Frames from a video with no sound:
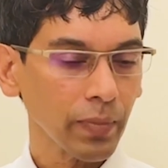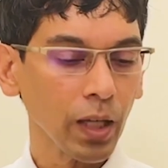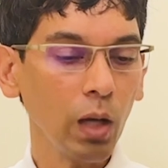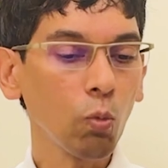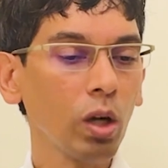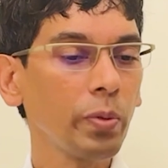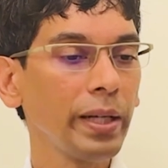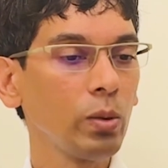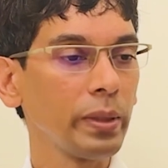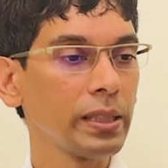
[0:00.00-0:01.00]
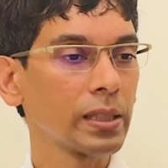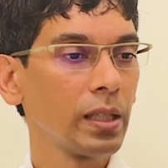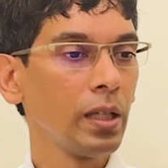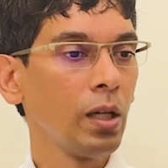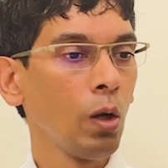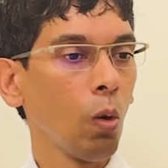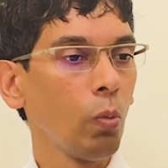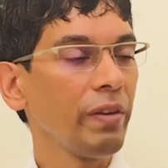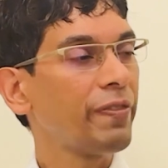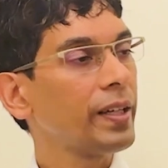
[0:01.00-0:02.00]
And what we do is
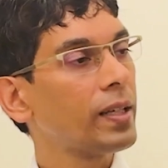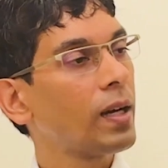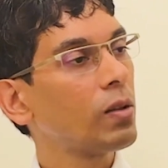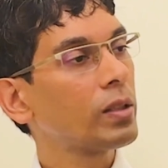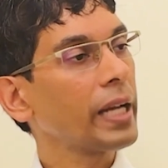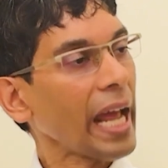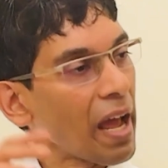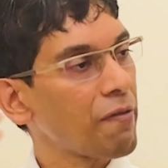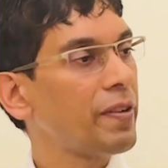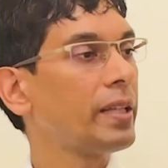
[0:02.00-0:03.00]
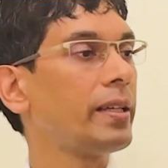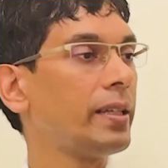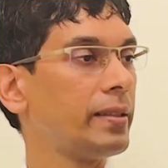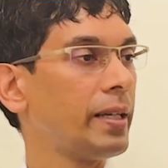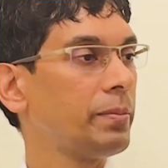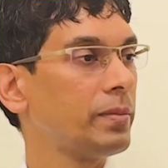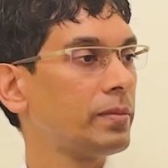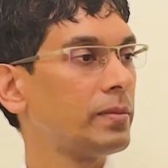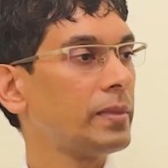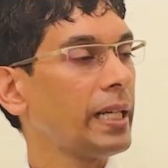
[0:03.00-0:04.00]
we figure out everything in them.
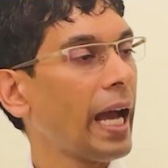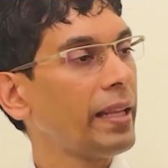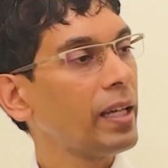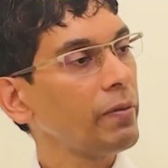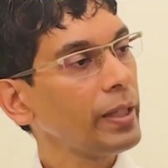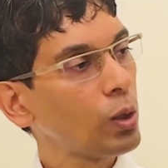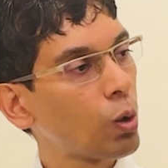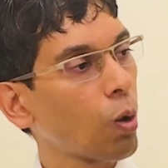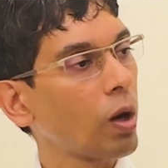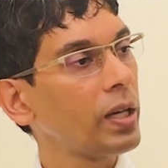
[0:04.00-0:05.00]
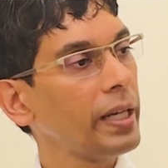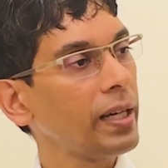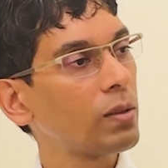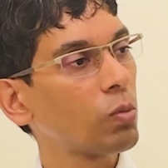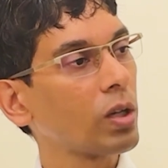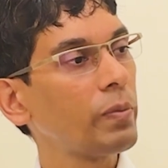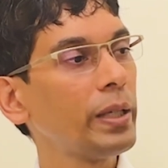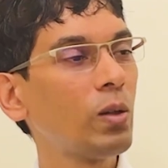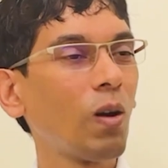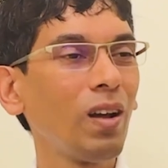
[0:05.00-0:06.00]
And then we coordinate what we
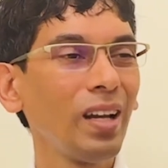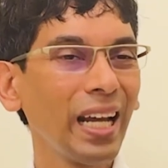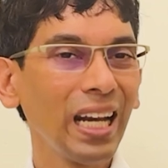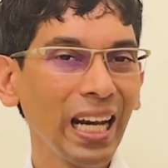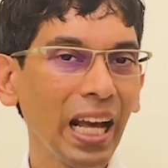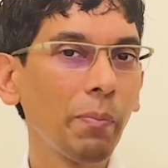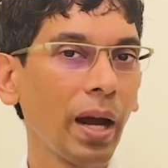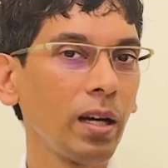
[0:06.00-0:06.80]
call in layman